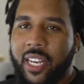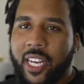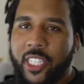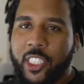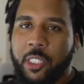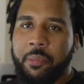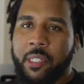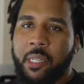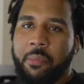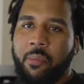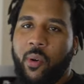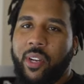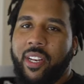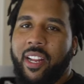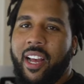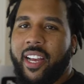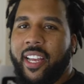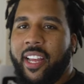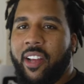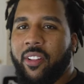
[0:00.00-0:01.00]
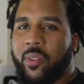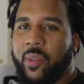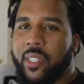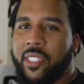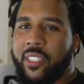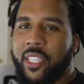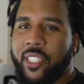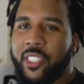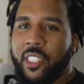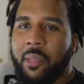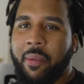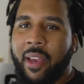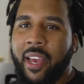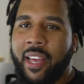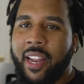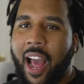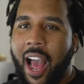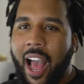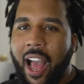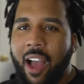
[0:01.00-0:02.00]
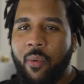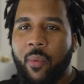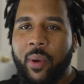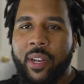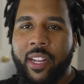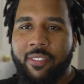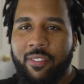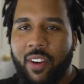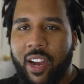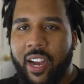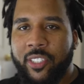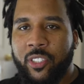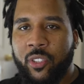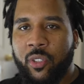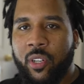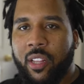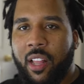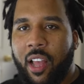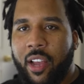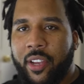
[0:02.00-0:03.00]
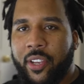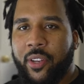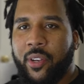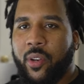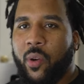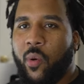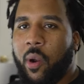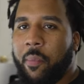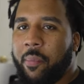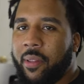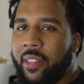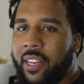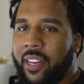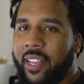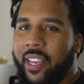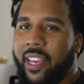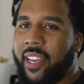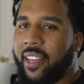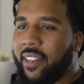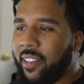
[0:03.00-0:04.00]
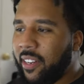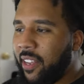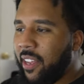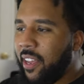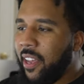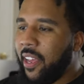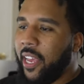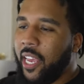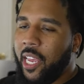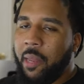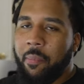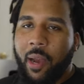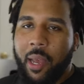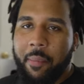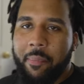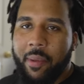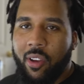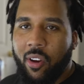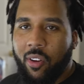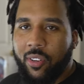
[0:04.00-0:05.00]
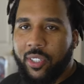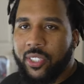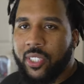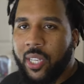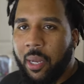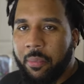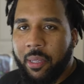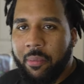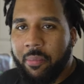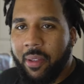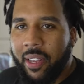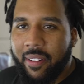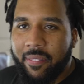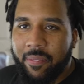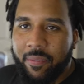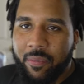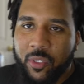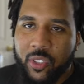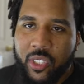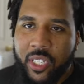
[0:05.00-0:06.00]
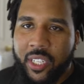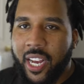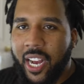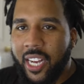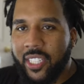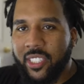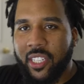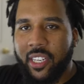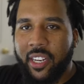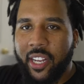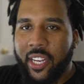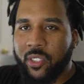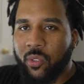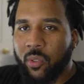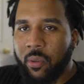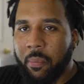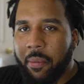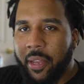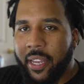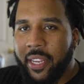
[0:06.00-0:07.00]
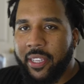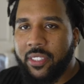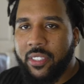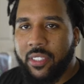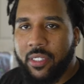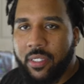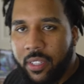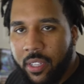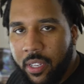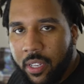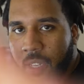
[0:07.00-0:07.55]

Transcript: guys, it's Benny Boy Knockout 360, man. I would advise you to lock your door, but then again, he might be on to something, man. See you guys in the next one. Peace.